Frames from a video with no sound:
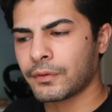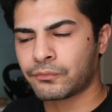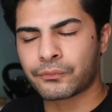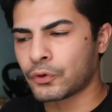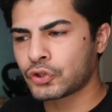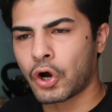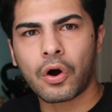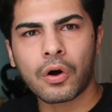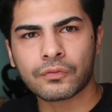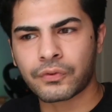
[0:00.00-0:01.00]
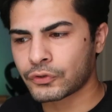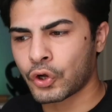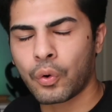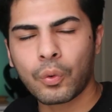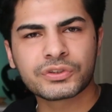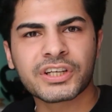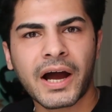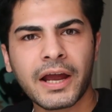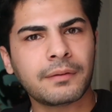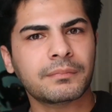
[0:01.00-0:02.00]
for the whole
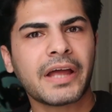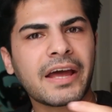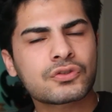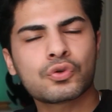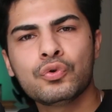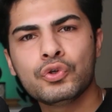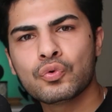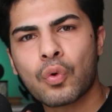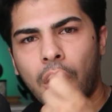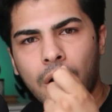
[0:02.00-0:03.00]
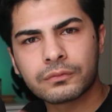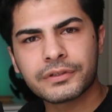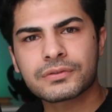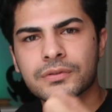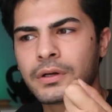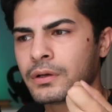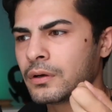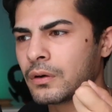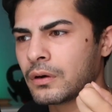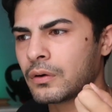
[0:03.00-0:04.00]
time, that's who you always
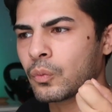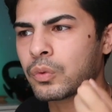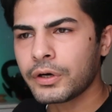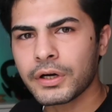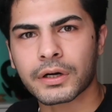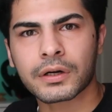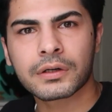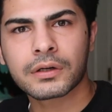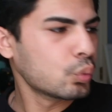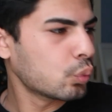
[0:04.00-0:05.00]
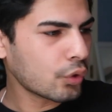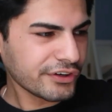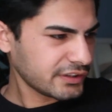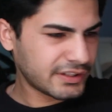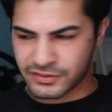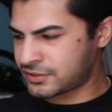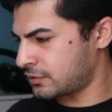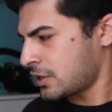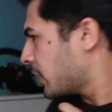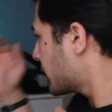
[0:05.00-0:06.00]
were. You were this
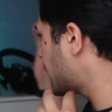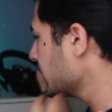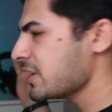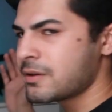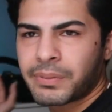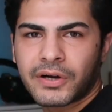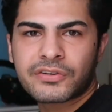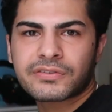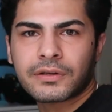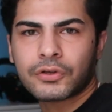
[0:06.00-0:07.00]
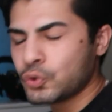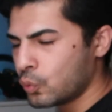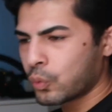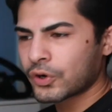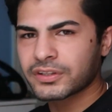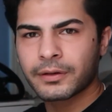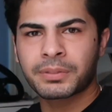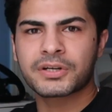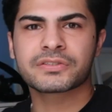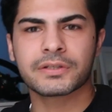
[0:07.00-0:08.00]
clean person. You were the
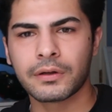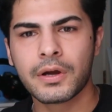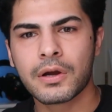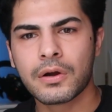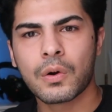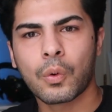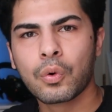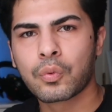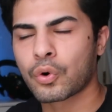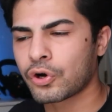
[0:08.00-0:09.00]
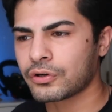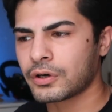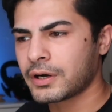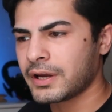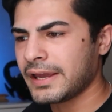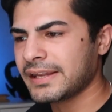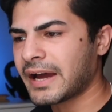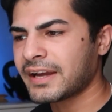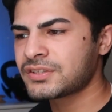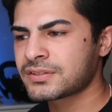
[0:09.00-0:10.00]
person who wore a
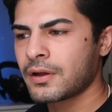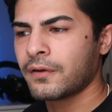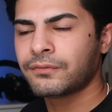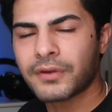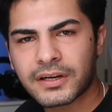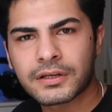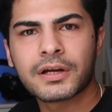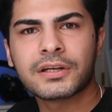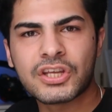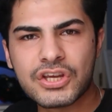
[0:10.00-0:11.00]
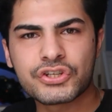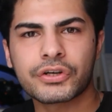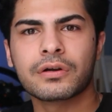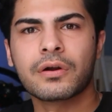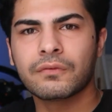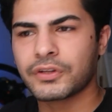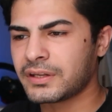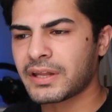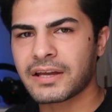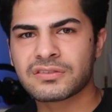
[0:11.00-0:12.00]
nice fitted t-shirt with a
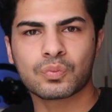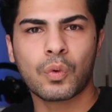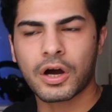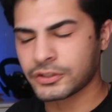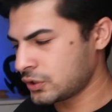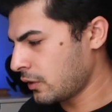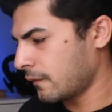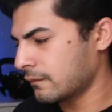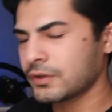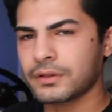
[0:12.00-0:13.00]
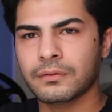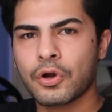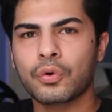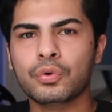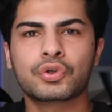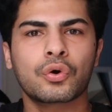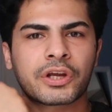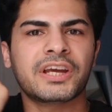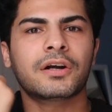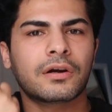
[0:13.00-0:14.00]
nice watch, who took
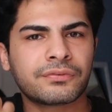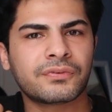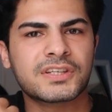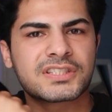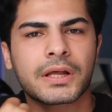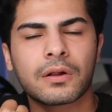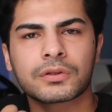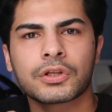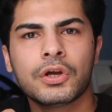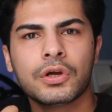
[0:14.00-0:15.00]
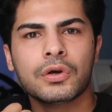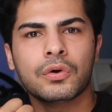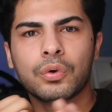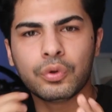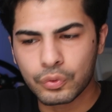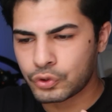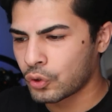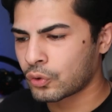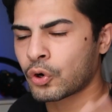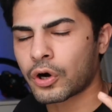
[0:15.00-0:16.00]
care of his health, who
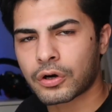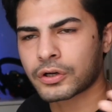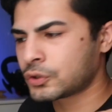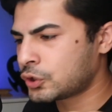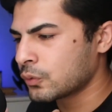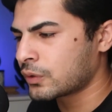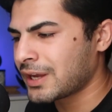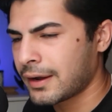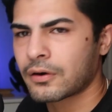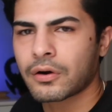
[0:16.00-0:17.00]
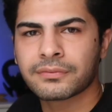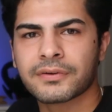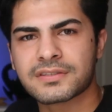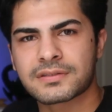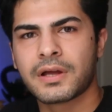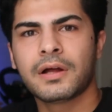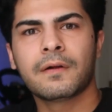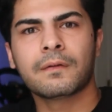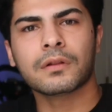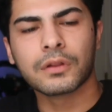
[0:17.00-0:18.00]
took care of his
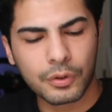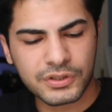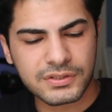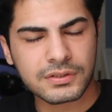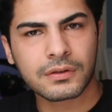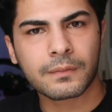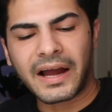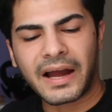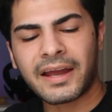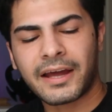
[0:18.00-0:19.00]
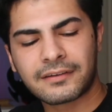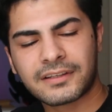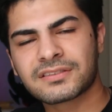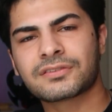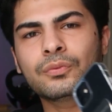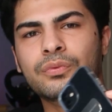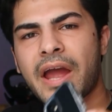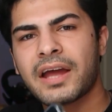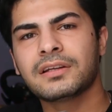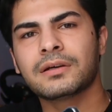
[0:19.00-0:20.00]
looks. I had this
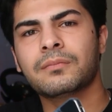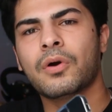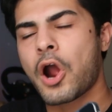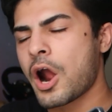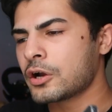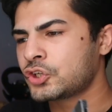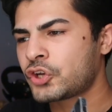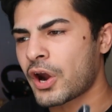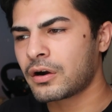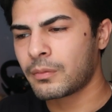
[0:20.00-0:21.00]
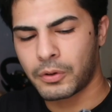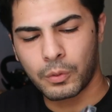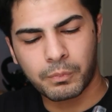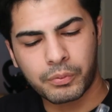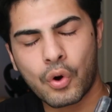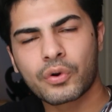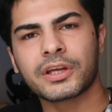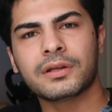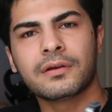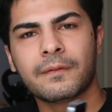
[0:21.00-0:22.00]
random, terrible,
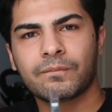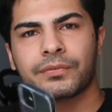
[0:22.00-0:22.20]
broken